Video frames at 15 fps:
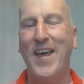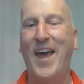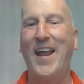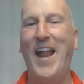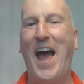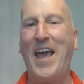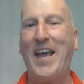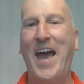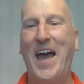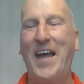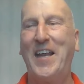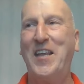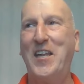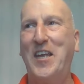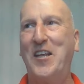And I
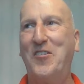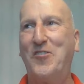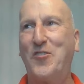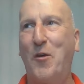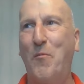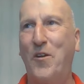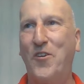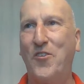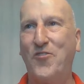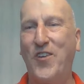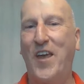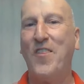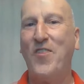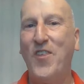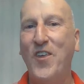kind of needed someone to
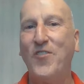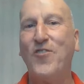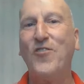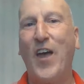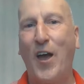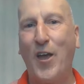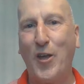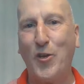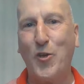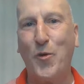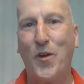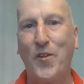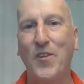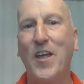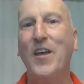say, this is how you
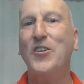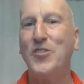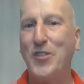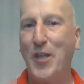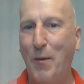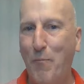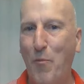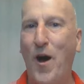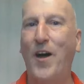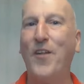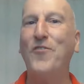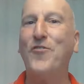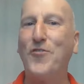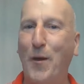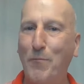do it. Step
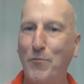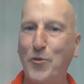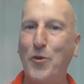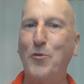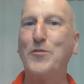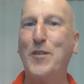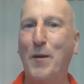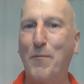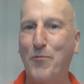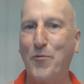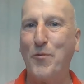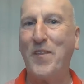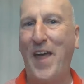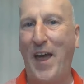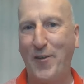one, step two, step
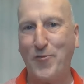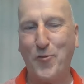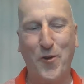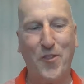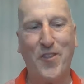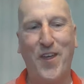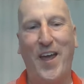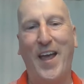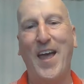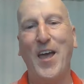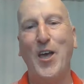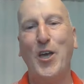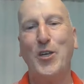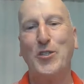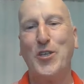three, that sort of thing.
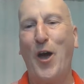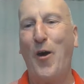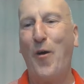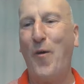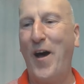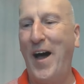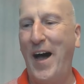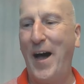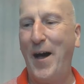So,